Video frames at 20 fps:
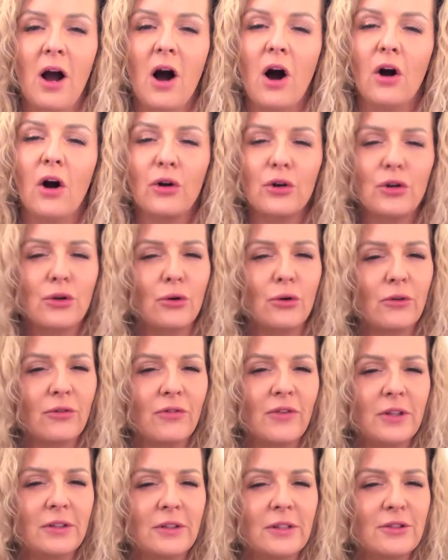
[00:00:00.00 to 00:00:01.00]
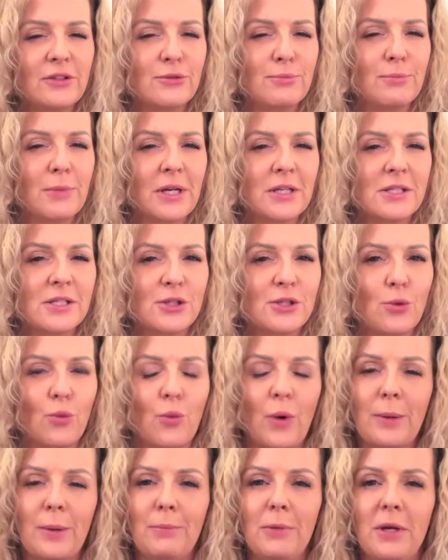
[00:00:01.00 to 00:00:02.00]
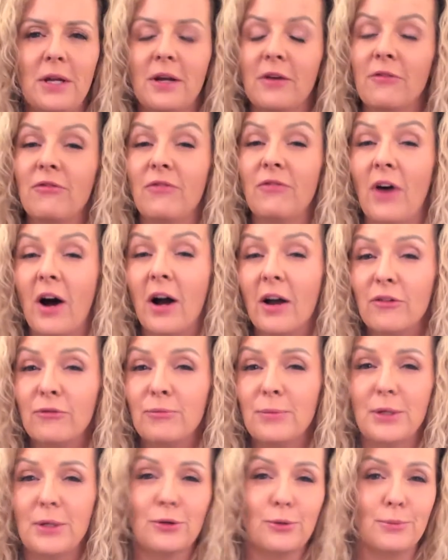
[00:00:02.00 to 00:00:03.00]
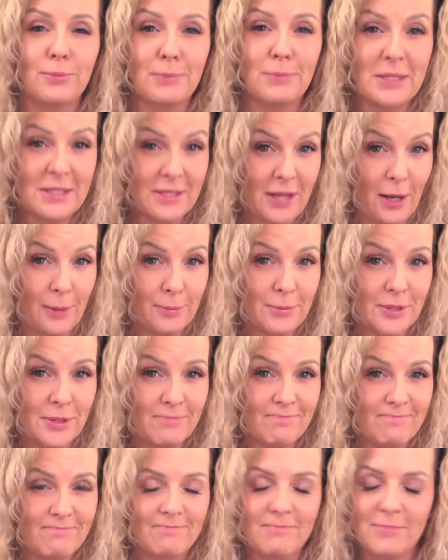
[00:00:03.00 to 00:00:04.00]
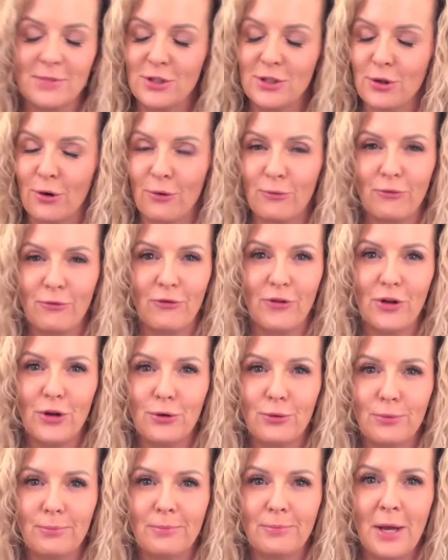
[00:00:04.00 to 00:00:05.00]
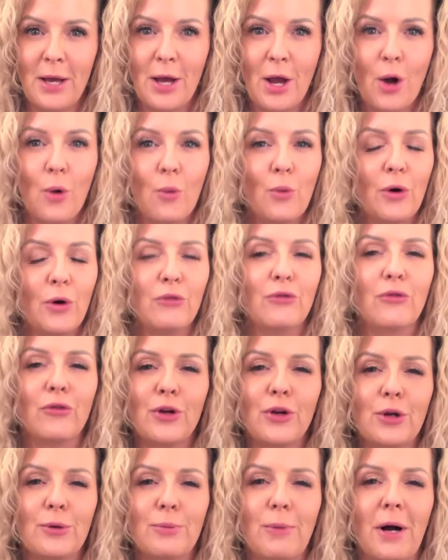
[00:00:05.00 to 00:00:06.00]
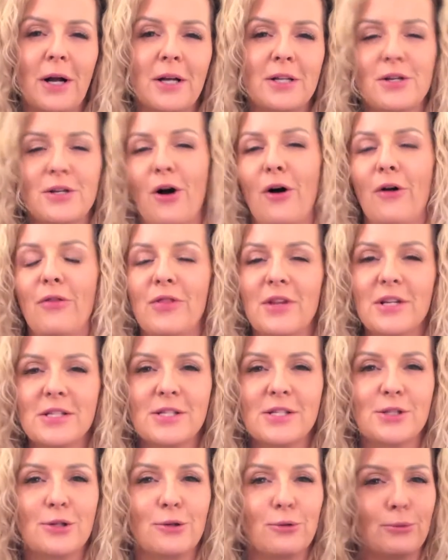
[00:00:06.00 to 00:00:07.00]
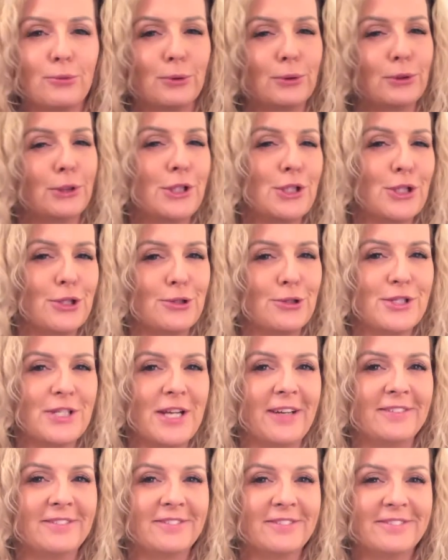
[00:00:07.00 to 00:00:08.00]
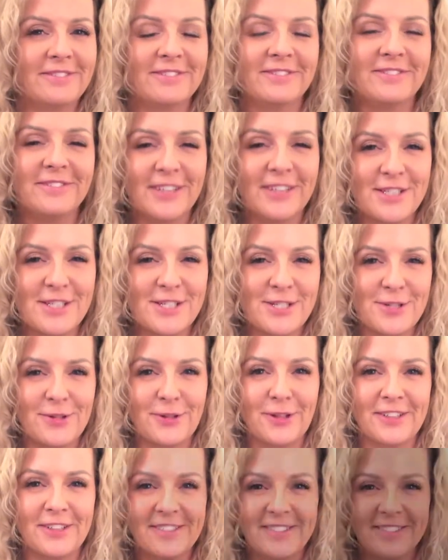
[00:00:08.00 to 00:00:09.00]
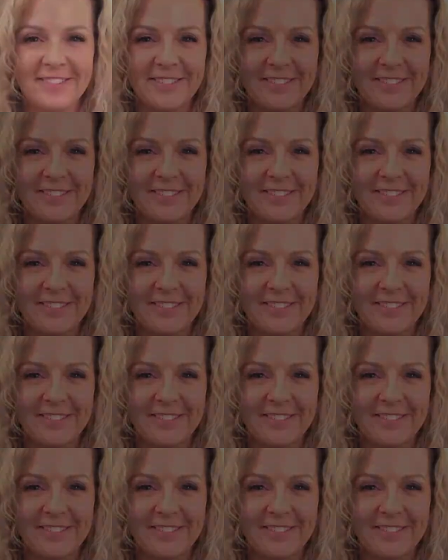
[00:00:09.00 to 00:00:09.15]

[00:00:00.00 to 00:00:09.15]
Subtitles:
Are your feelings mixed when meeting 5-meter mishaps? Don't fume. We'll free your mind on this Ruly Tuesday. Let's do this.